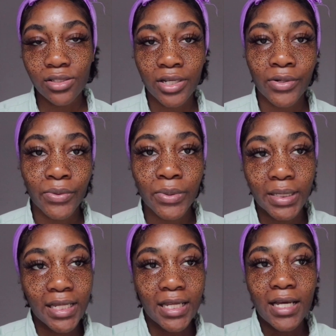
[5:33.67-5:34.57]
So
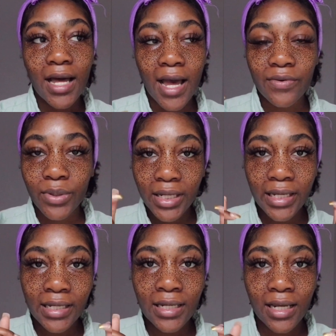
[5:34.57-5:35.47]
I went
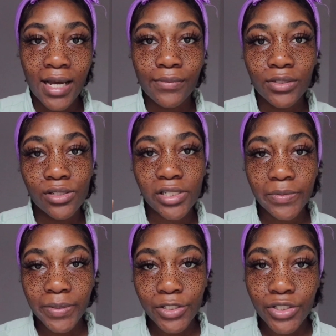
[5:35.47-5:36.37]
in, and I will
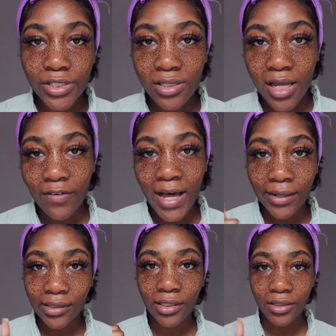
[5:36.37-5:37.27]
insert pictures of how
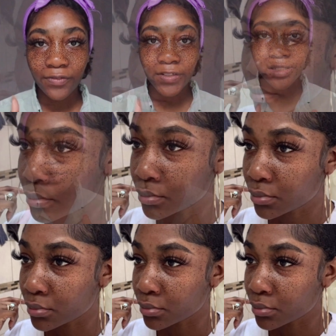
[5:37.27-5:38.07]
I looked the first time.